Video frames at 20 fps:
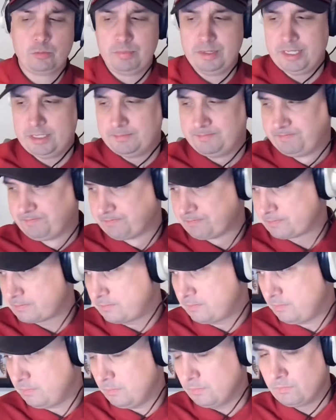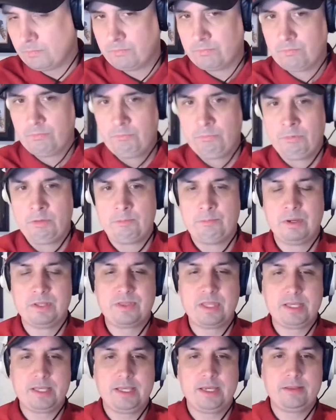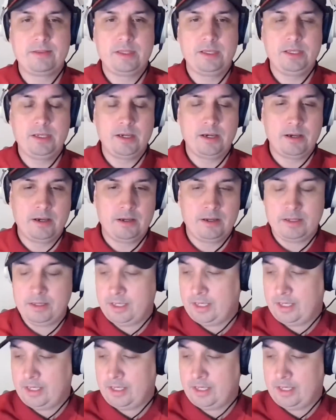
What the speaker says: bit. But they get the